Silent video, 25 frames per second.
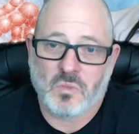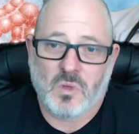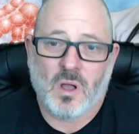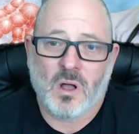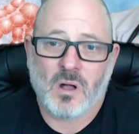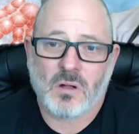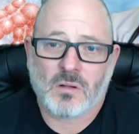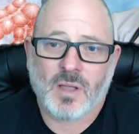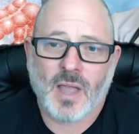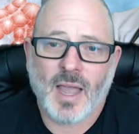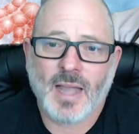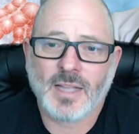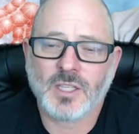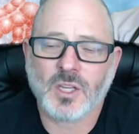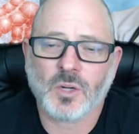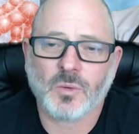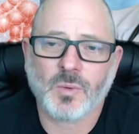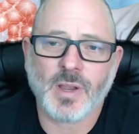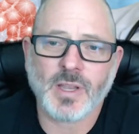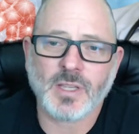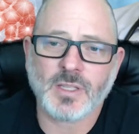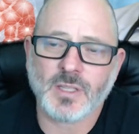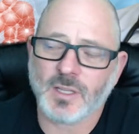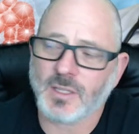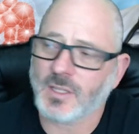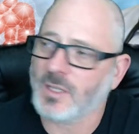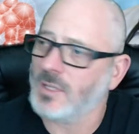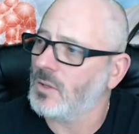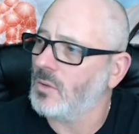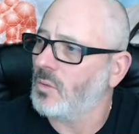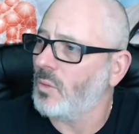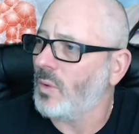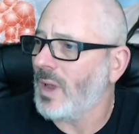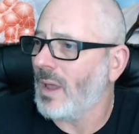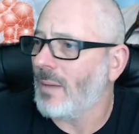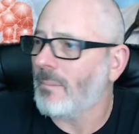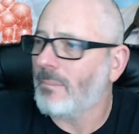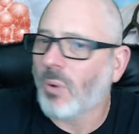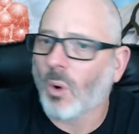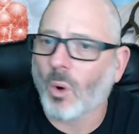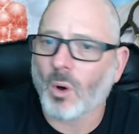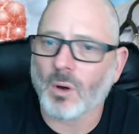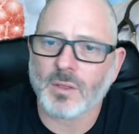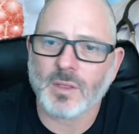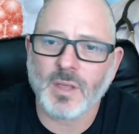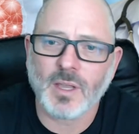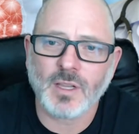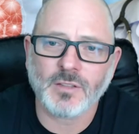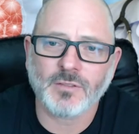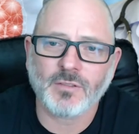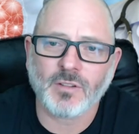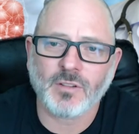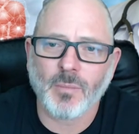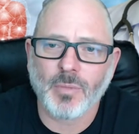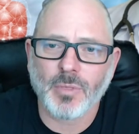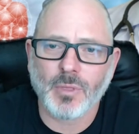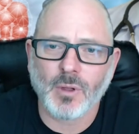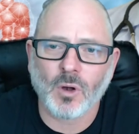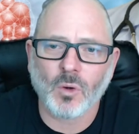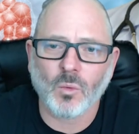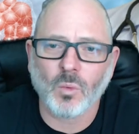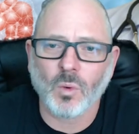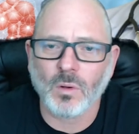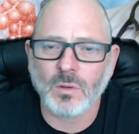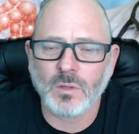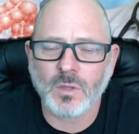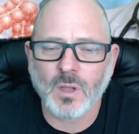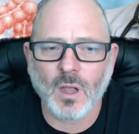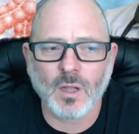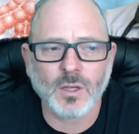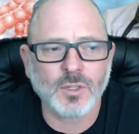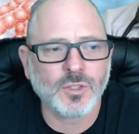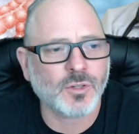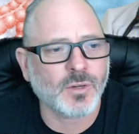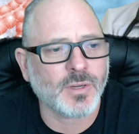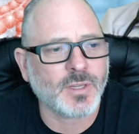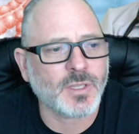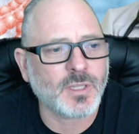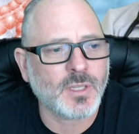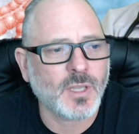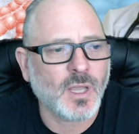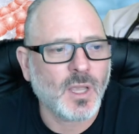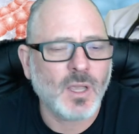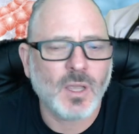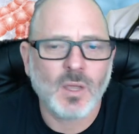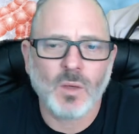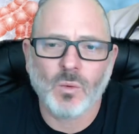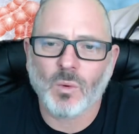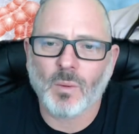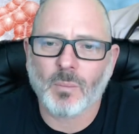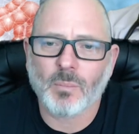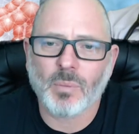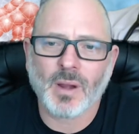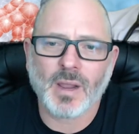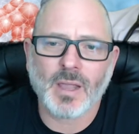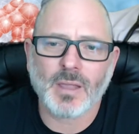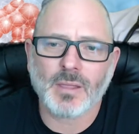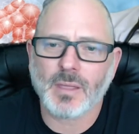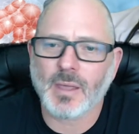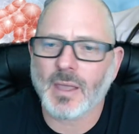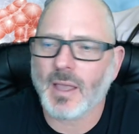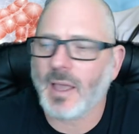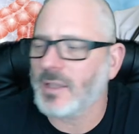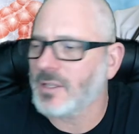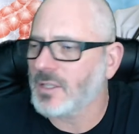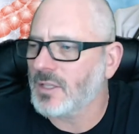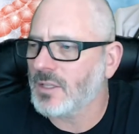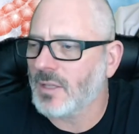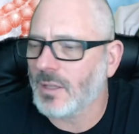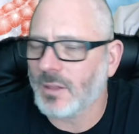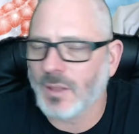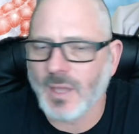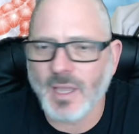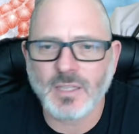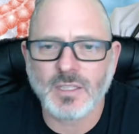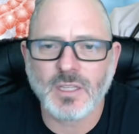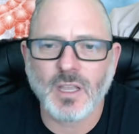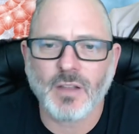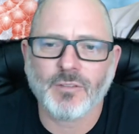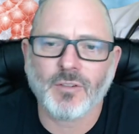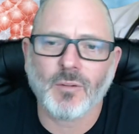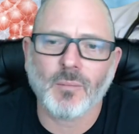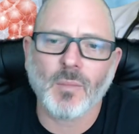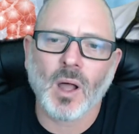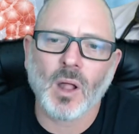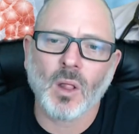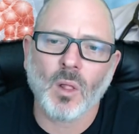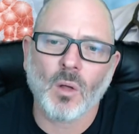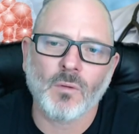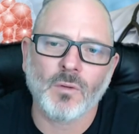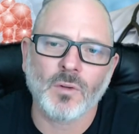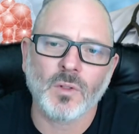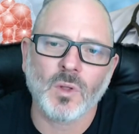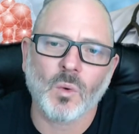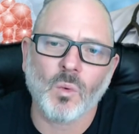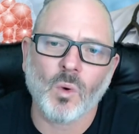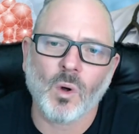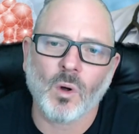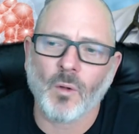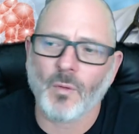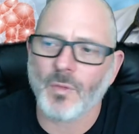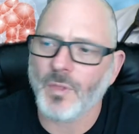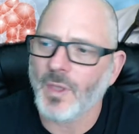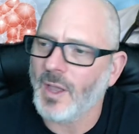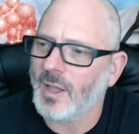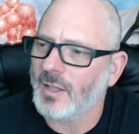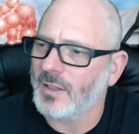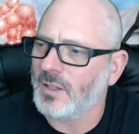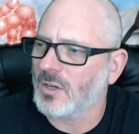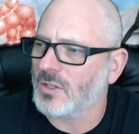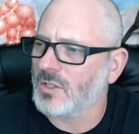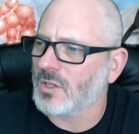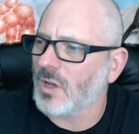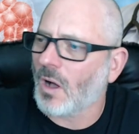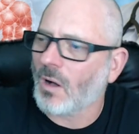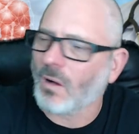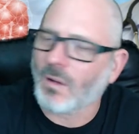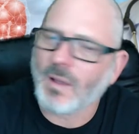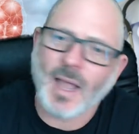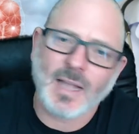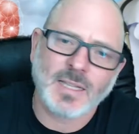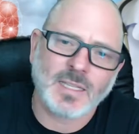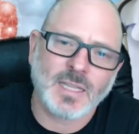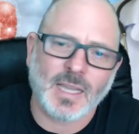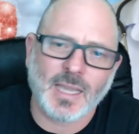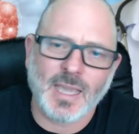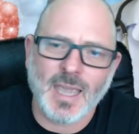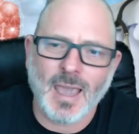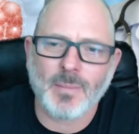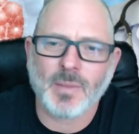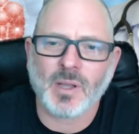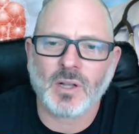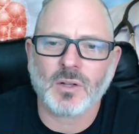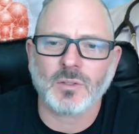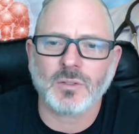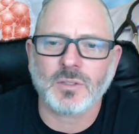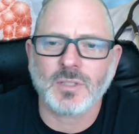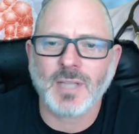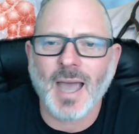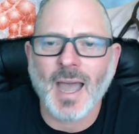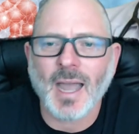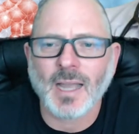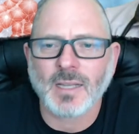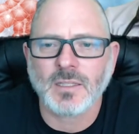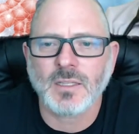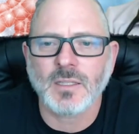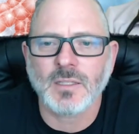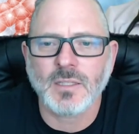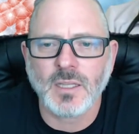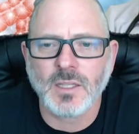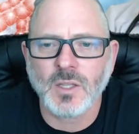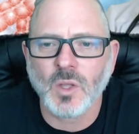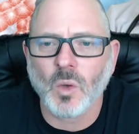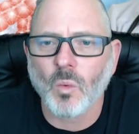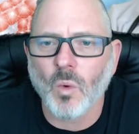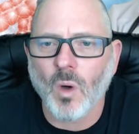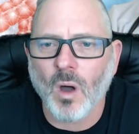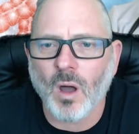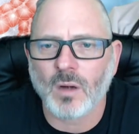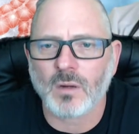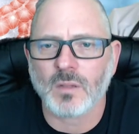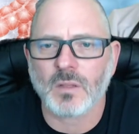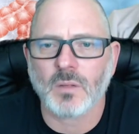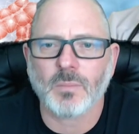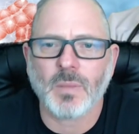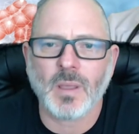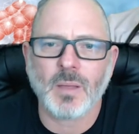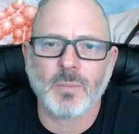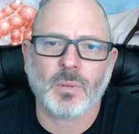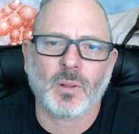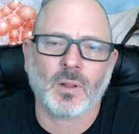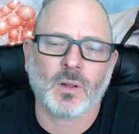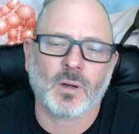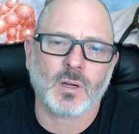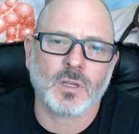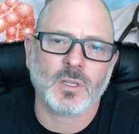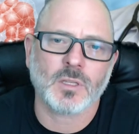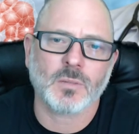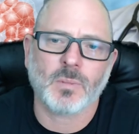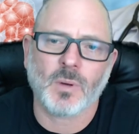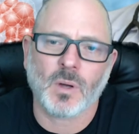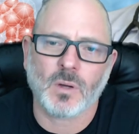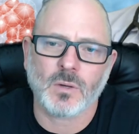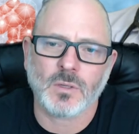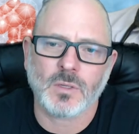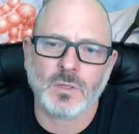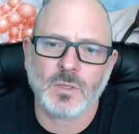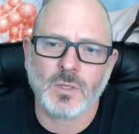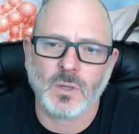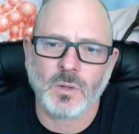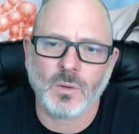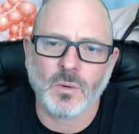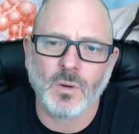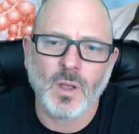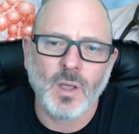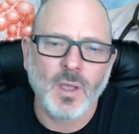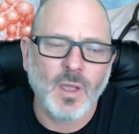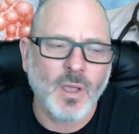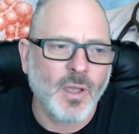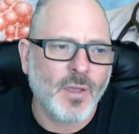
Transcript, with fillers: all kinds of reasons. We import things from third world countries. We're bringing things things in from all over the world. There's all kinds of chemical toxins in the water that people are exposed to.